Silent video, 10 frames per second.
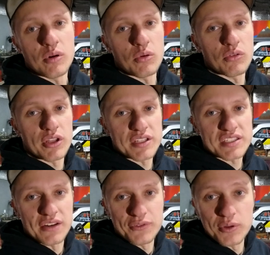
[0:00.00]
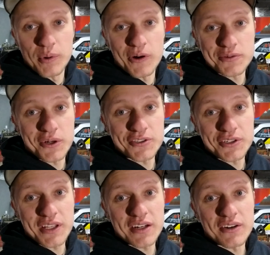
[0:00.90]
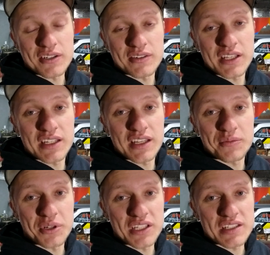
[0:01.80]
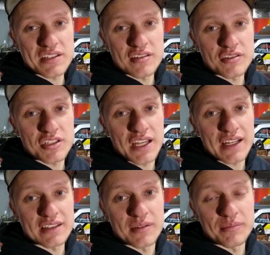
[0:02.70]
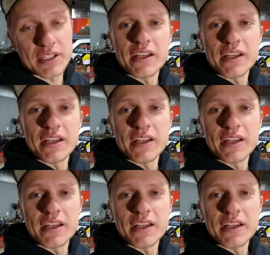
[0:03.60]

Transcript: But we'll run this stuff through the parts washer and get it all cleaned. And we'll get this engine stacked up.